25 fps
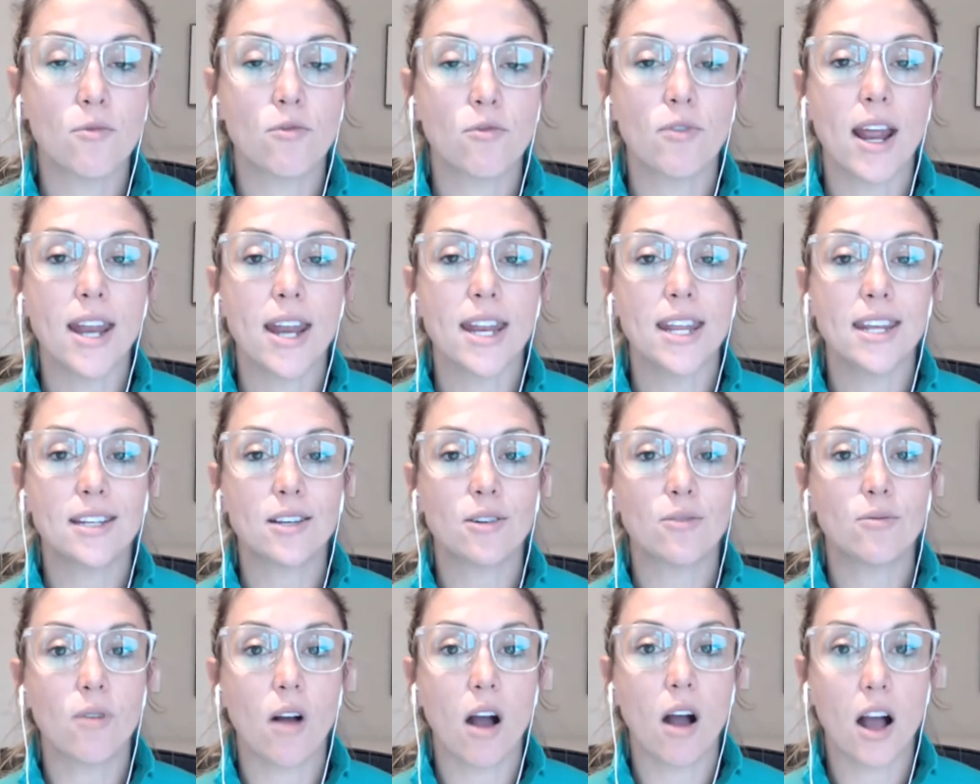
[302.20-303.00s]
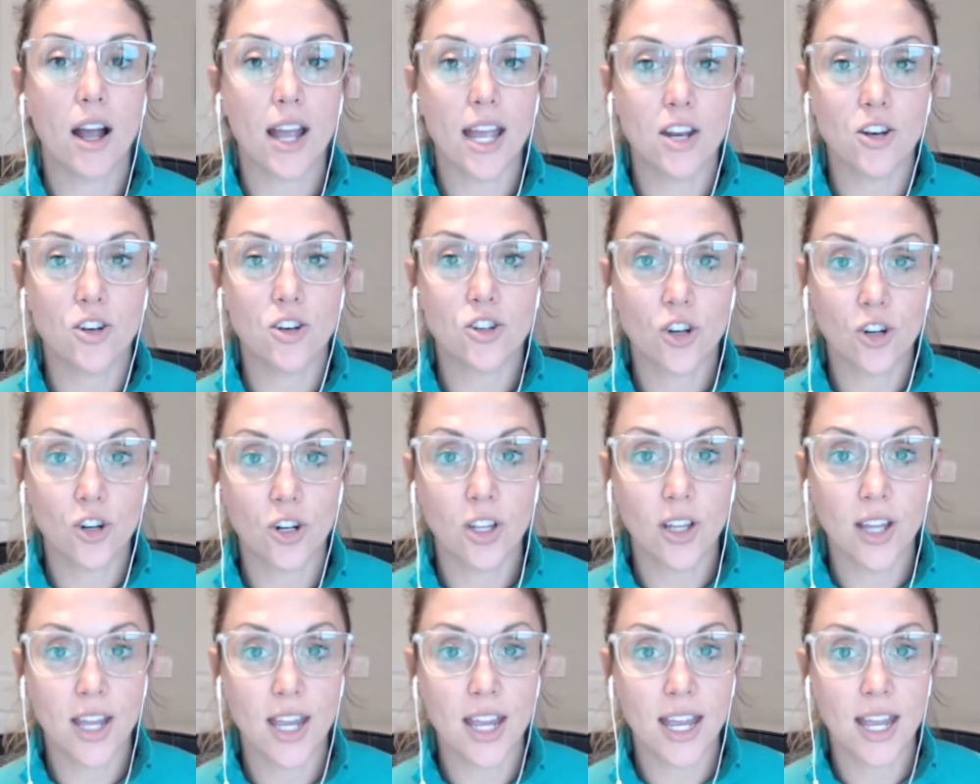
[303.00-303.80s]
ready to rock, and
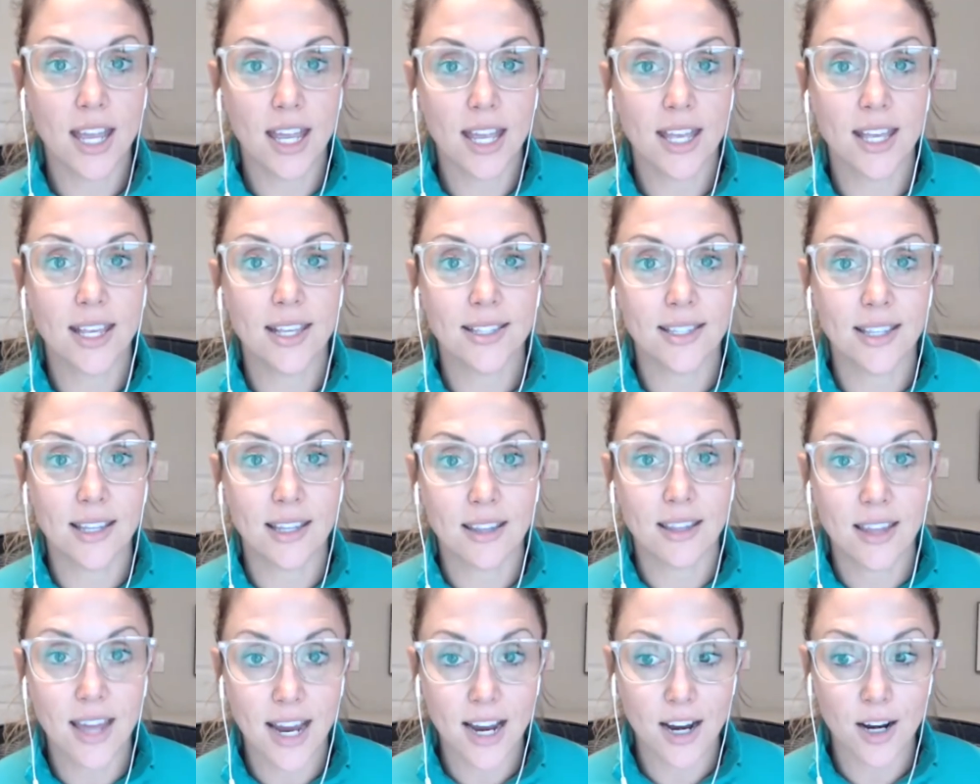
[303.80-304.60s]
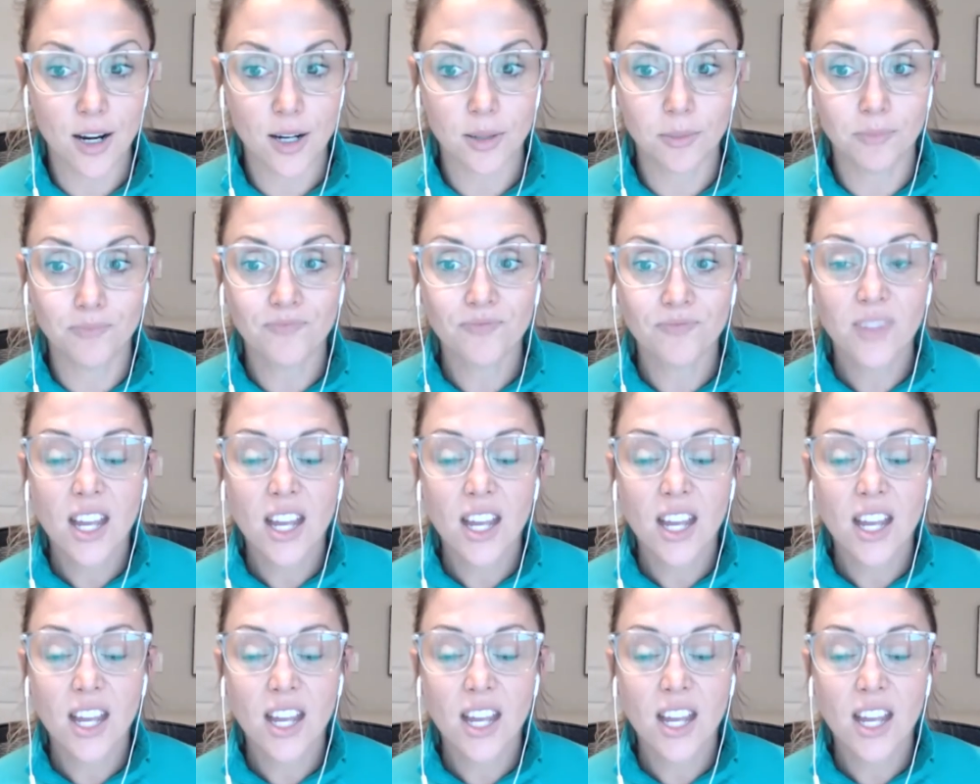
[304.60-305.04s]
journaling is there.